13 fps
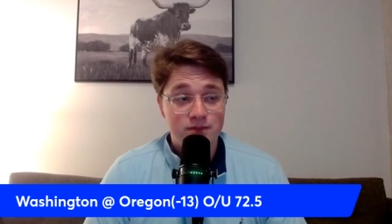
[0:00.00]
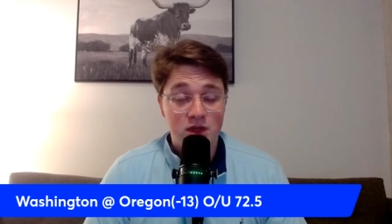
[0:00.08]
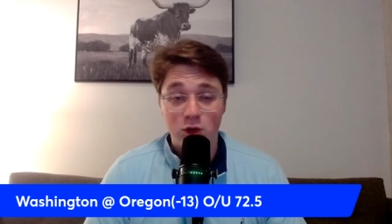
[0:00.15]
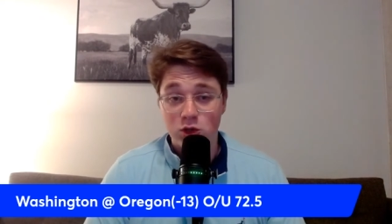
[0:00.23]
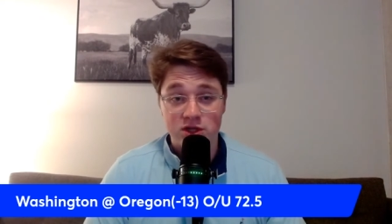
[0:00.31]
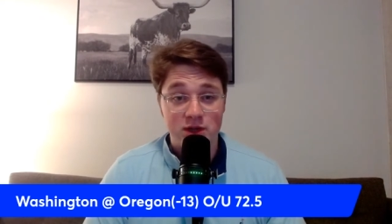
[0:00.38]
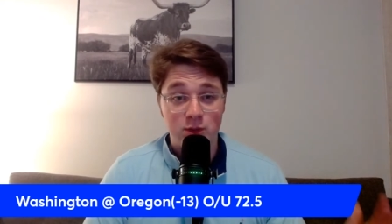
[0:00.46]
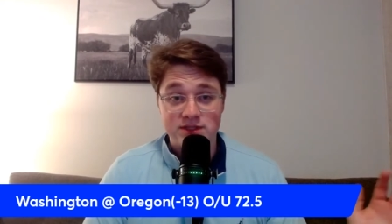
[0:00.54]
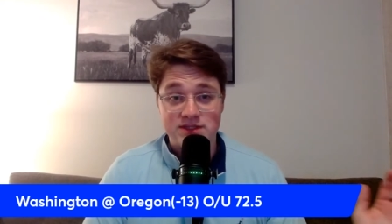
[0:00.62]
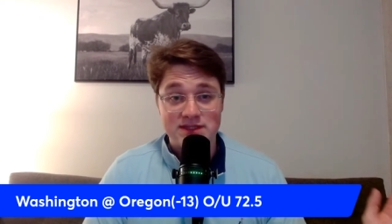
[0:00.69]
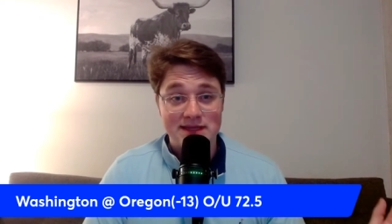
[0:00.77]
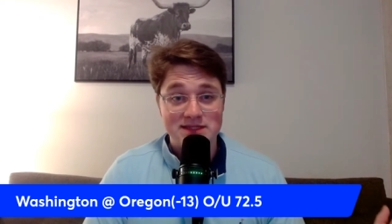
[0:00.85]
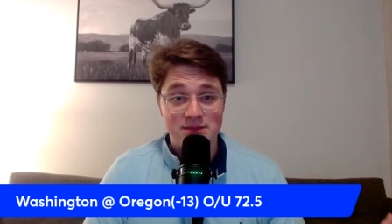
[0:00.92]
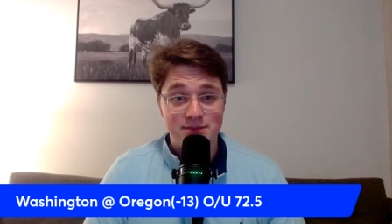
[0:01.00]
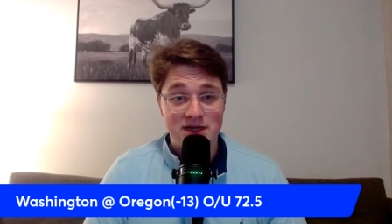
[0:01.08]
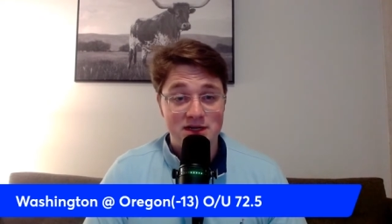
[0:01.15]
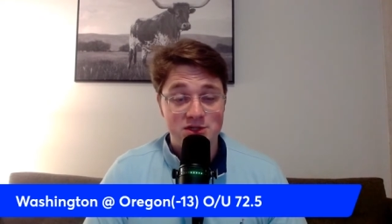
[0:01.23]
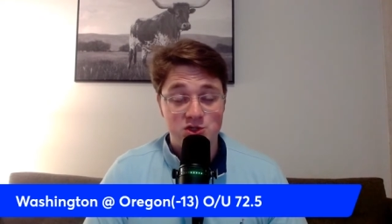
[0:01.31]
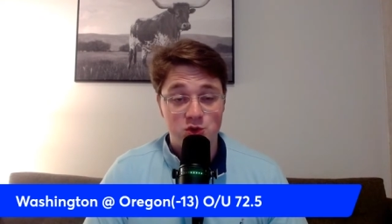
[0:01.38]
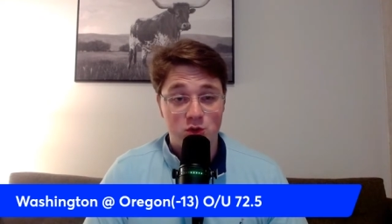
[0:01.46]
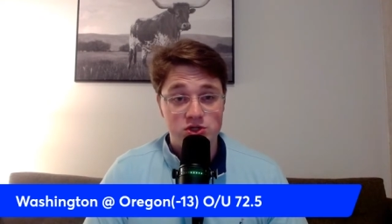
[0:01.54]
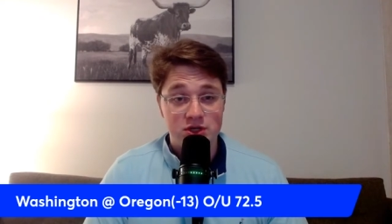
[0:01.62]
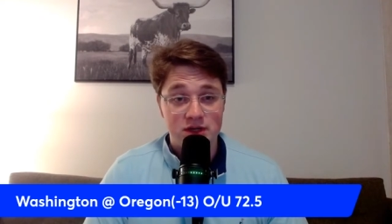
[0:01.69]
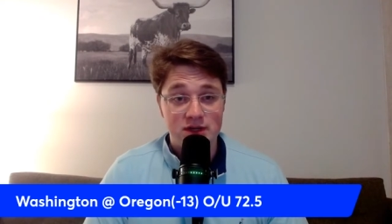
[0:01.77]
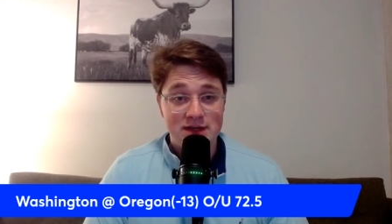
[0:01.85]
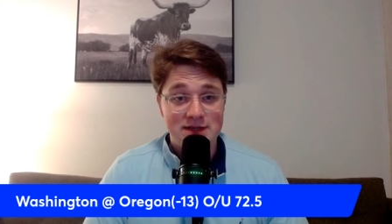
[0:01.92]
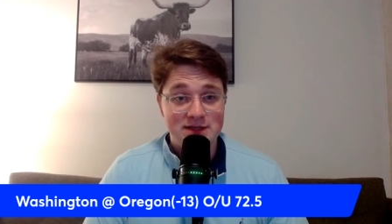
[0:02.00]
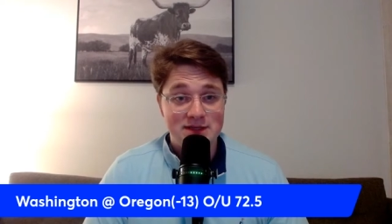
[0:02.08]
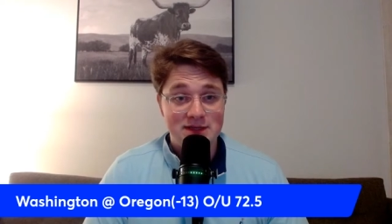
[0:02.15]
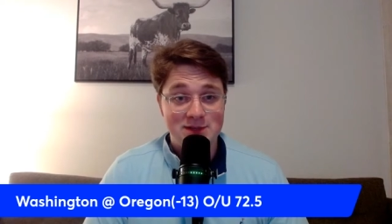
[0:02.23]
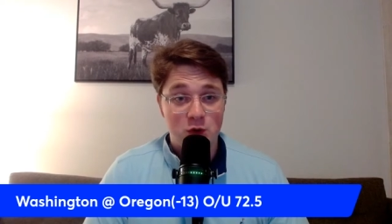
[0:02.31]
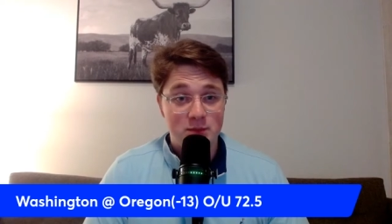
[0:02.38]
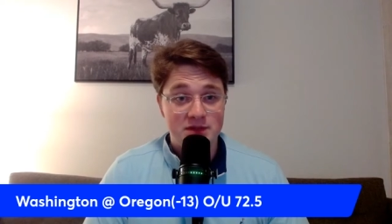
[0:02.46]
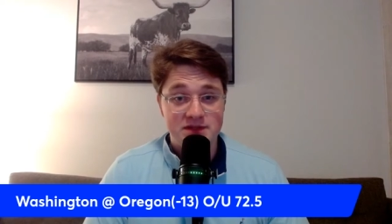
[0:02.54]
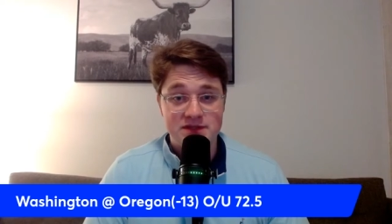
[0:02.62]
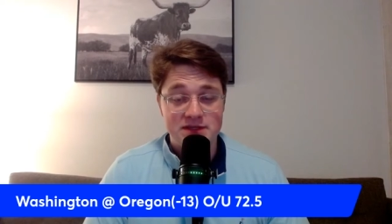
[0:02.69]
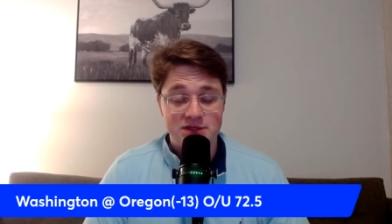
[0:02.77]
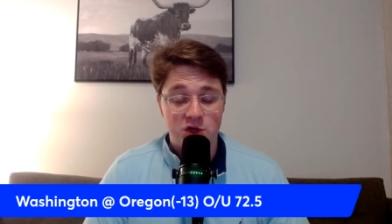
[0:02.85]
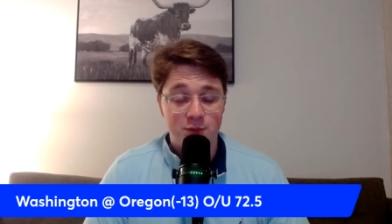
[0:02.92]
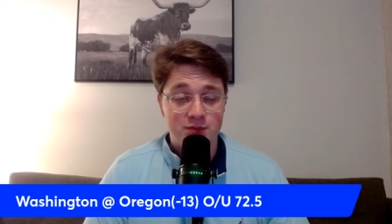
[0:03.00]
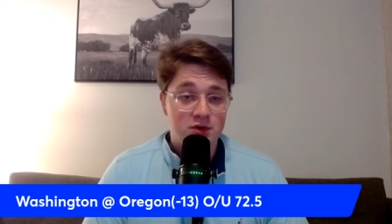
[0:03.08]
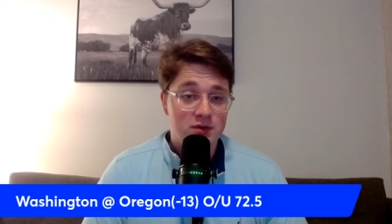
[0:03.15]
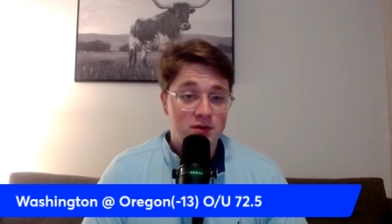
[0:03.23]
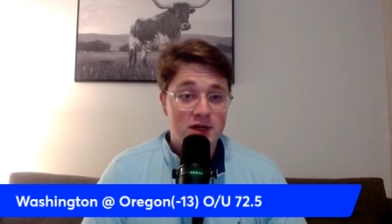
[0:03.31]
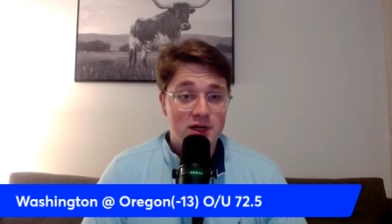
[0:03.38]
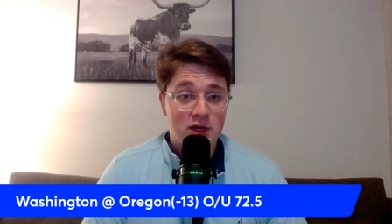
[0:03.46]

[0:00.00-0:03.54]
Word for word: Go look at what Stetson Bennett in Georgia did to him in the season opener.